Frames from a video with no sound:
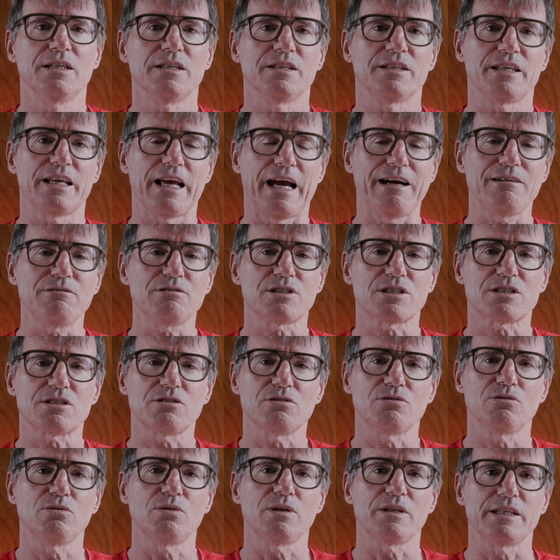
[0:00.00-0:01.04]
The
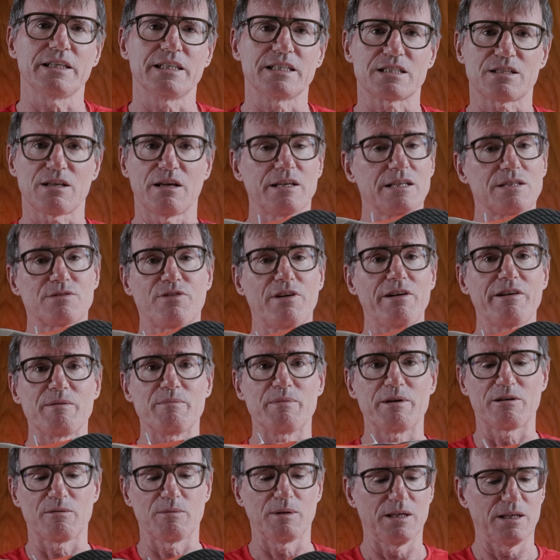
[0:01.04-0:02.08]
outsole it's very
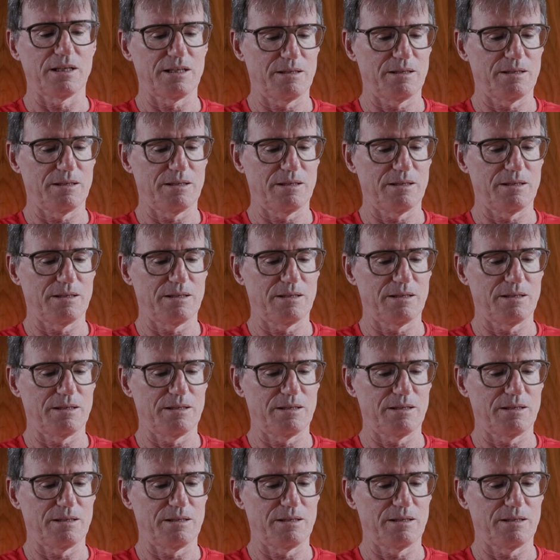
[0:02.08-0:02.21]
minimal.